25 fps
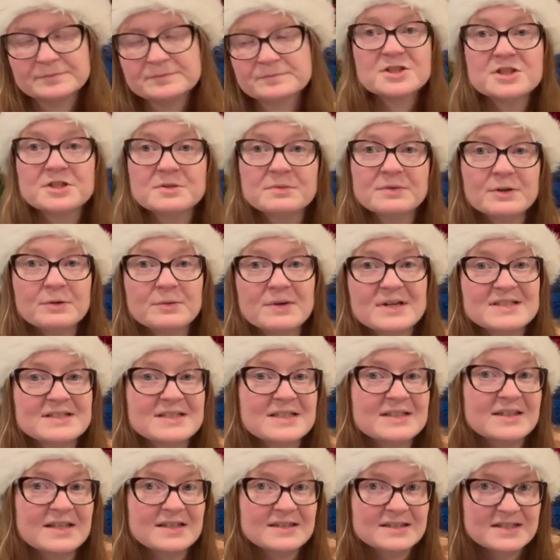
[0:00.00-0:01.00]
She
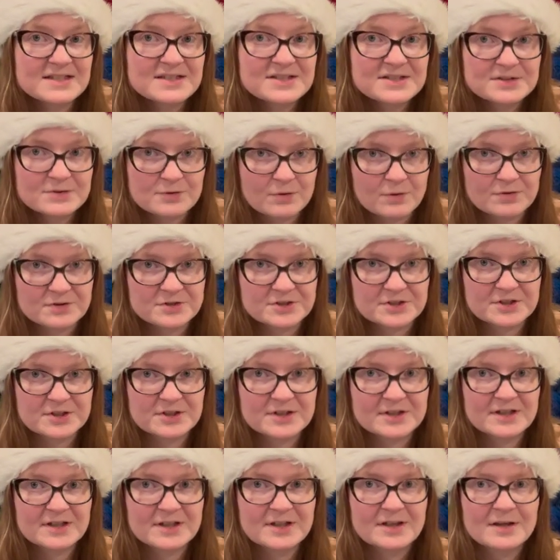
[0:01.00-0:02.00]
requested that this
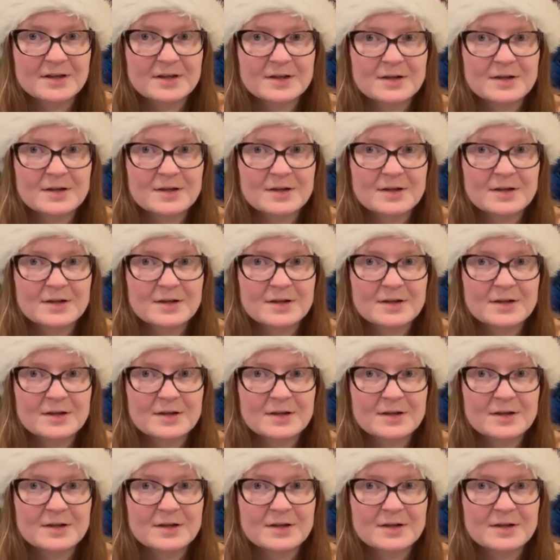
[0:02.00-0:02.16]
soldier